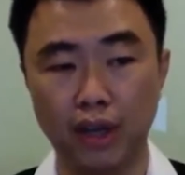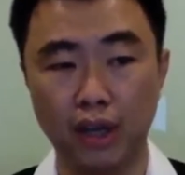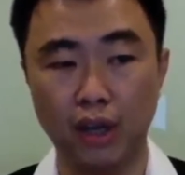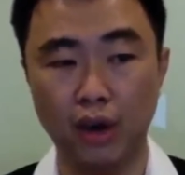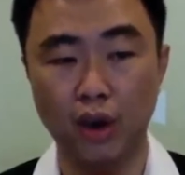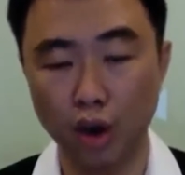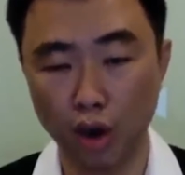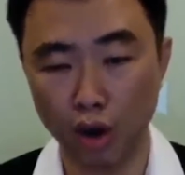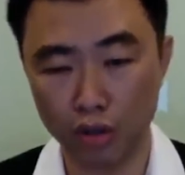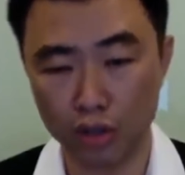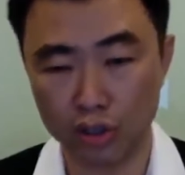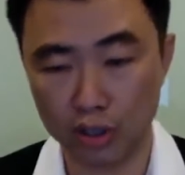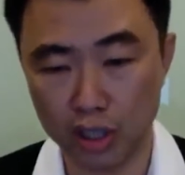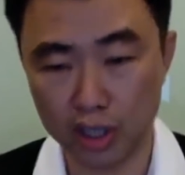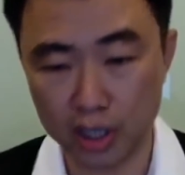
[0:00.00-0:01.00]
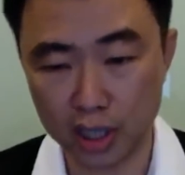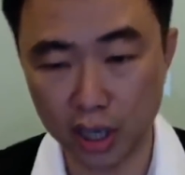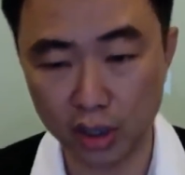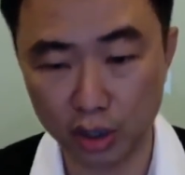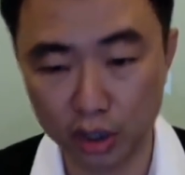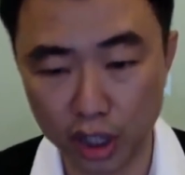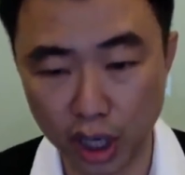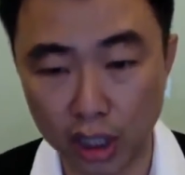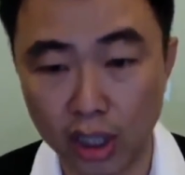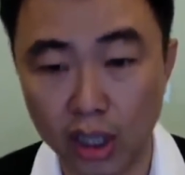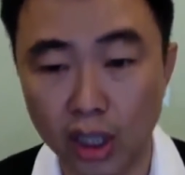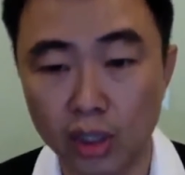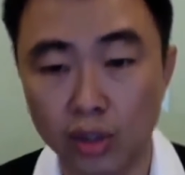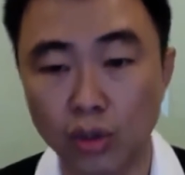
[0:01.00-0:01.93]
a horse inside your chart.